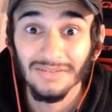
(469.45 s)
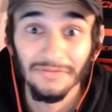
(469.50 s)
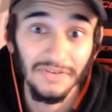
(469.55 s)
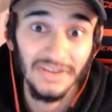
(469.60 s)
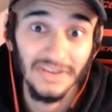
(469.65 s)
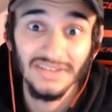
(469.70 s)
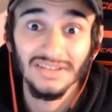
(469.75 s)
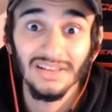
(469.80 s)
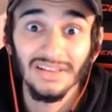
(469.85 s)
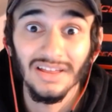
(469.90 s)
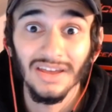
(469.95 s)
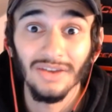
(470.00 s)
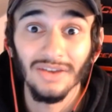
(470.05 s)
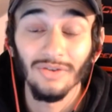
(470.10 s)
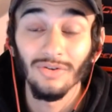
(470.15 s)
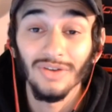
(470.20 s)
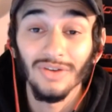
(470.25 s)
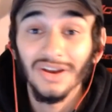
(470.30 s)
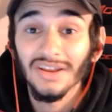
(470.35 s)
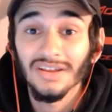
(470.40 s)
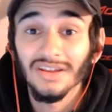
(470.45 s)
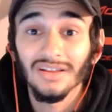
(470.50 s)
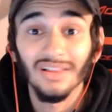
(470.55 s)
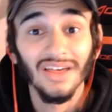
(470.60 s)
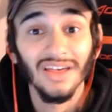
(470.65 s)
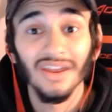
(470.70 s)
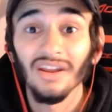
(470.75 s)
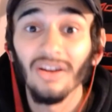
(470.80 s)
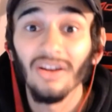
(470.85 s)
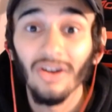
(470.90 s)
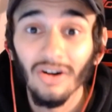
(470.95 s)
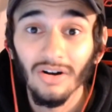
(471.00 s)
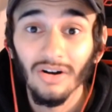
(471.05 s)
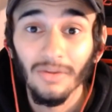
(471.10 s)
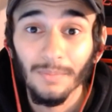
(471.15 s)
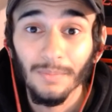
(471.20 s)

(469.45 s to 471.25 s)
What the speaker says: FaZe Clan or any clan at all.